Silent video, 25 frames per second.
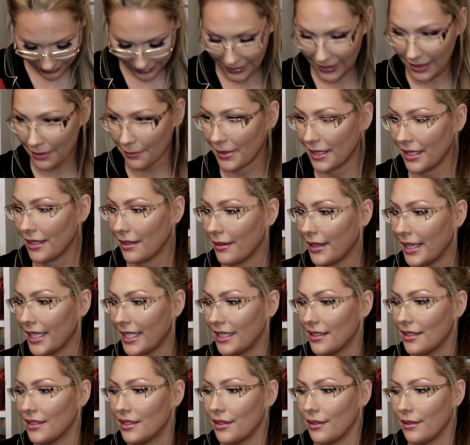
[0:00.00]
let me go ahead
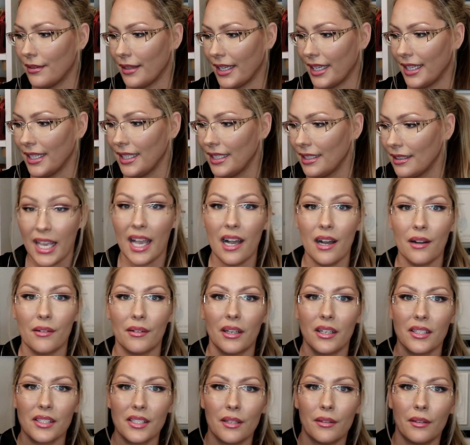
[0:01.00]
and do that. Oh,
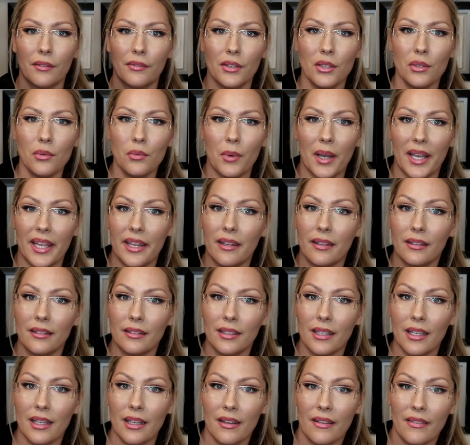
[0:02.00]
also if you win
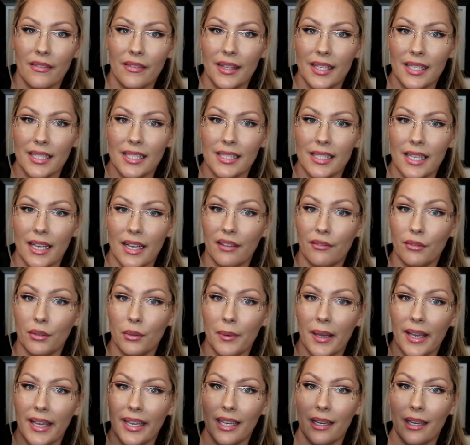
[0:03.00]
this giveaway,